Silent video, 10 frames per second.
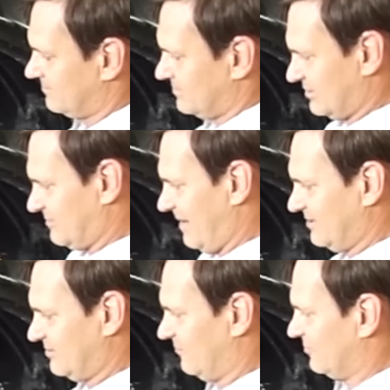
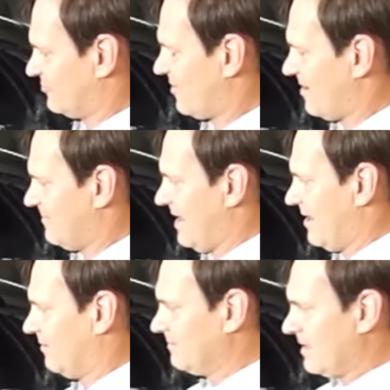suspension will drop
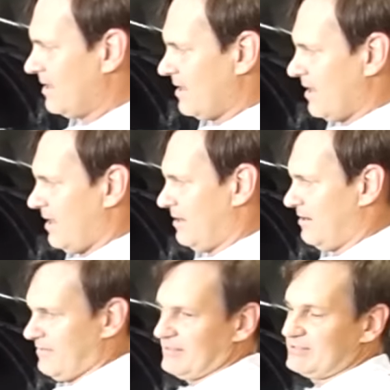down. And
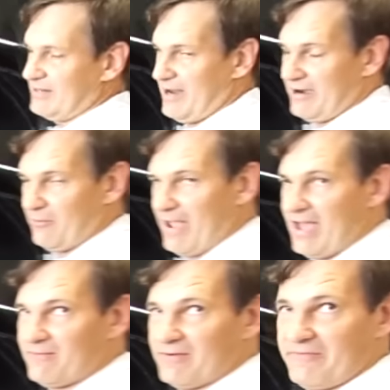in this scenario, we
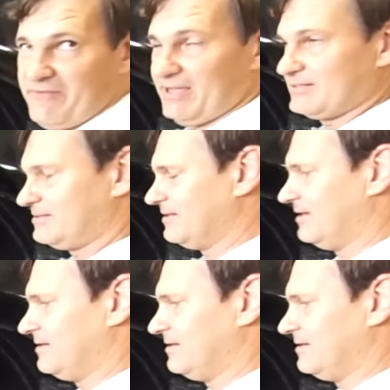have a fixed